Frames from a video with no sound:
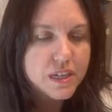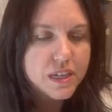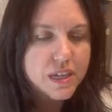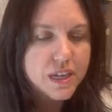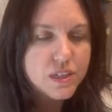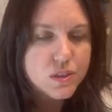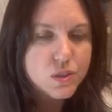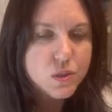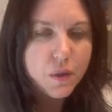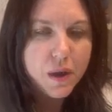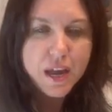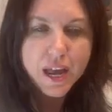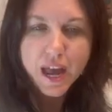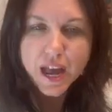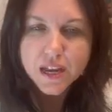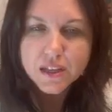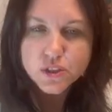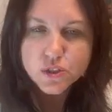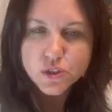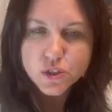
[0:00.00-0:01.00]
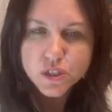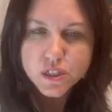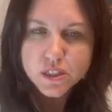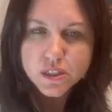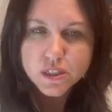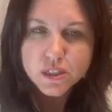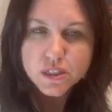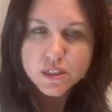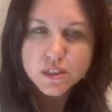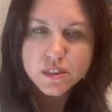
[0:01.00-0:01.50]
and so I asked
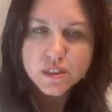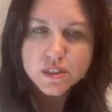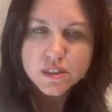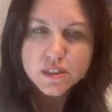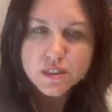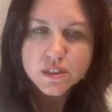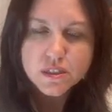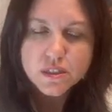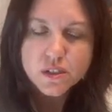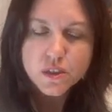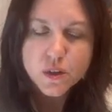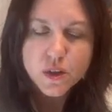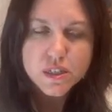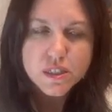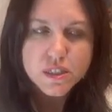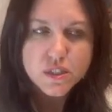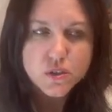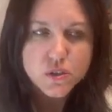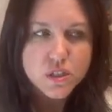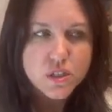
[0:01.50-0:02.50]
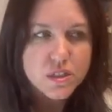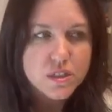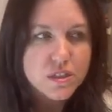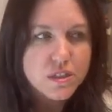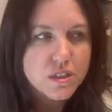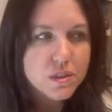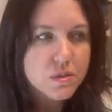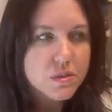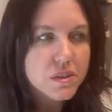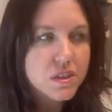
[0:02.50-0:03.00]
Jesus, you know, I said,
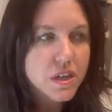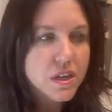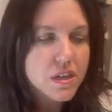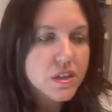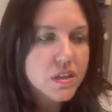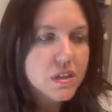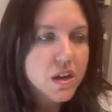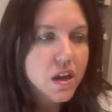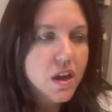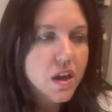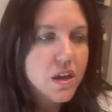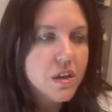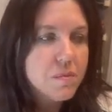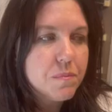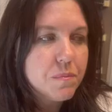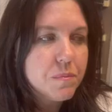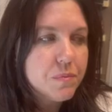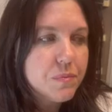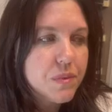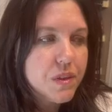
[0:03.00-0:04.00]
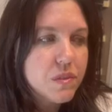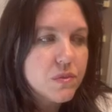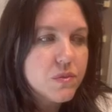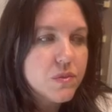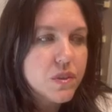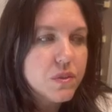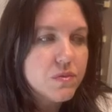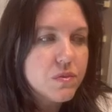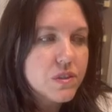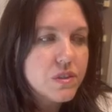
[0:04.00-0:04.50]
Jesus, I was like, um, if,
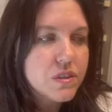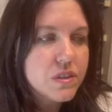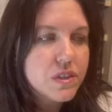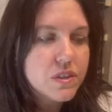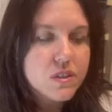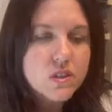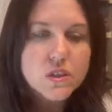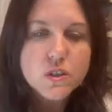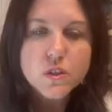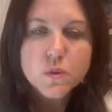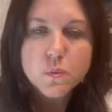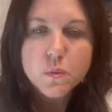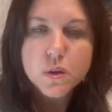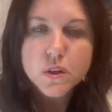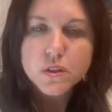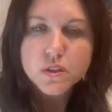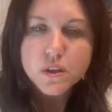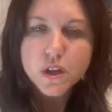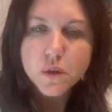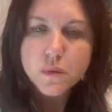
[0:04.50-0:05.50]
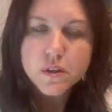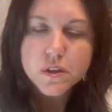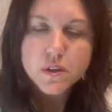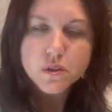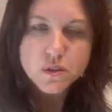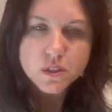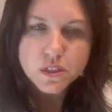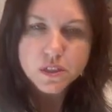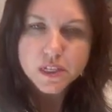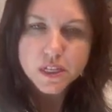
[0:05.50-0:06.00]
if it says in your word, no one
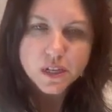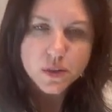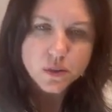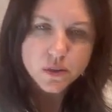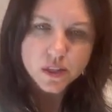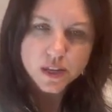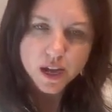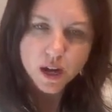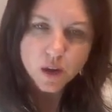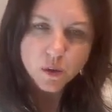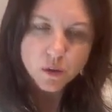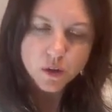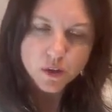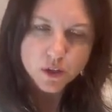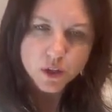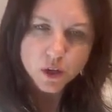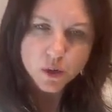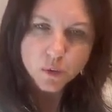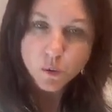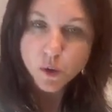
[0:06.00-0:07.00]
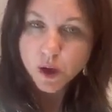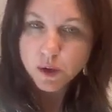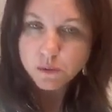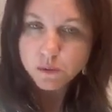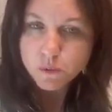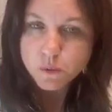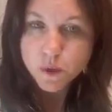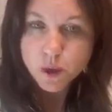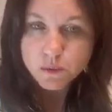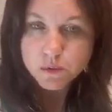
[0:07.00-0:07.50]
knows the day or the hour, you know, why,
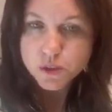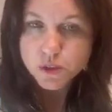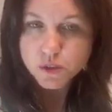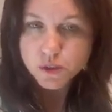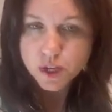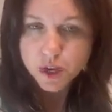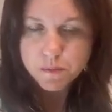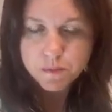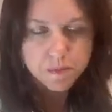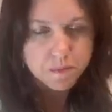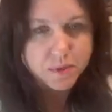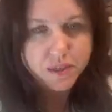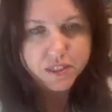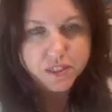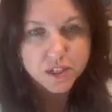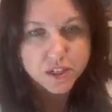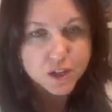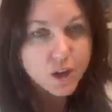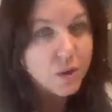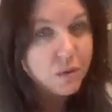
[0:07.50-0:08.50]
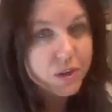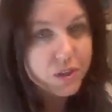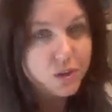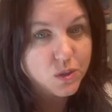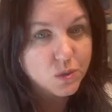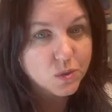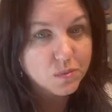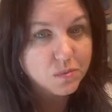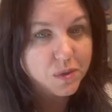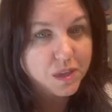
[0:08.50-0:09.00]
why would you tell me? Because I know he
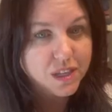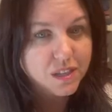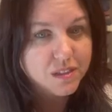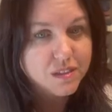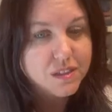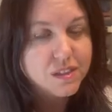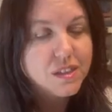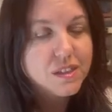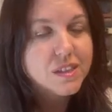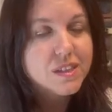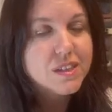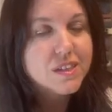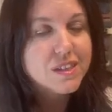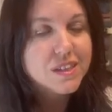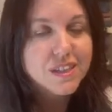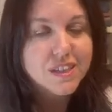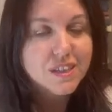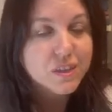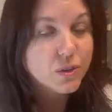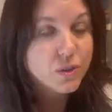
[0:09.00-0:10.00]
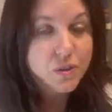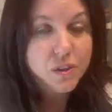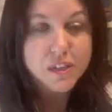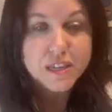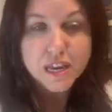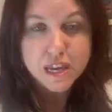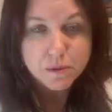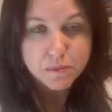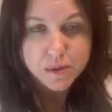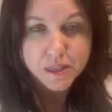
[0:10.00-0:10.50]
told me. He literally
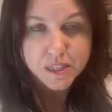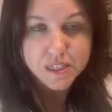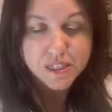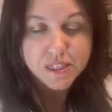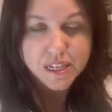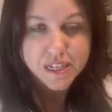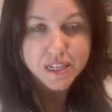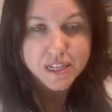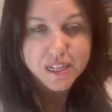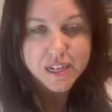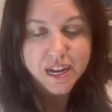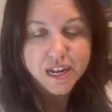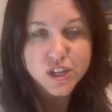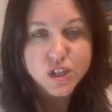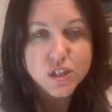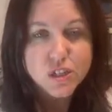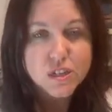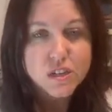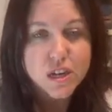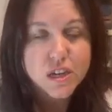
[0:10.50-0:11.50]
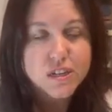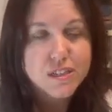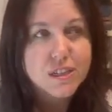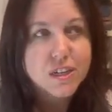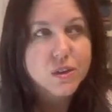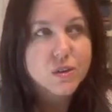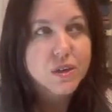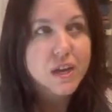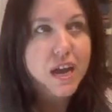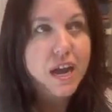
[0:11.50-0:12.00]
gave me the date and I could not
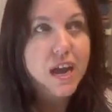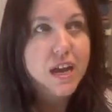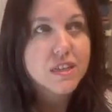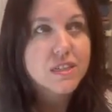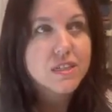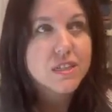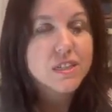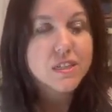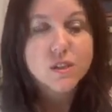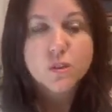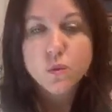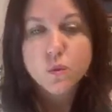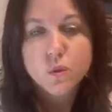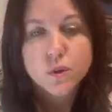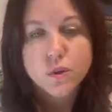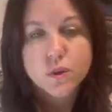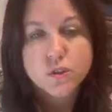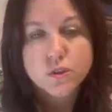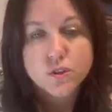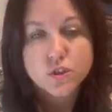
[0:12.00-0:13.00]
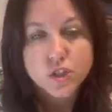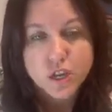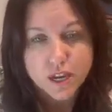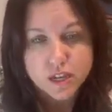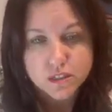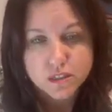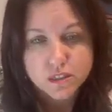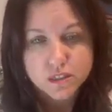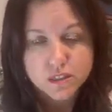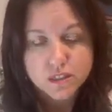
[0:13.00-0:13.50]
tell Cassie or
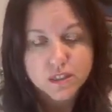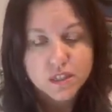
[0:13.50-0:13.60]
Jess.